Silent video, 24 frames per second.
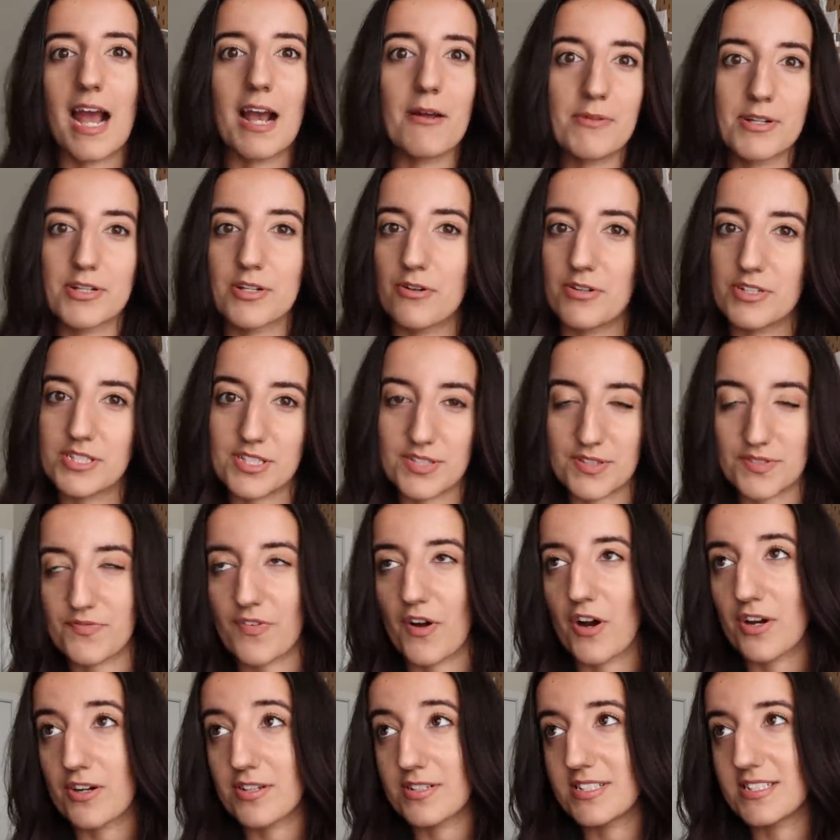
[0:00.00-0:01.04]
I would go as
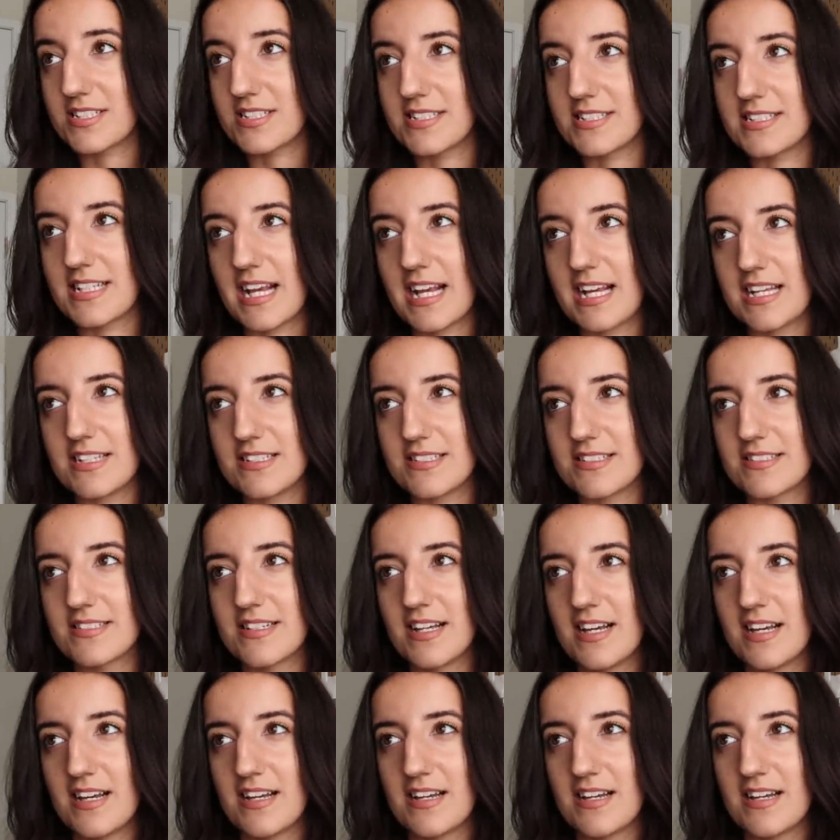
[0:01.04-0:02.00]
far as to say is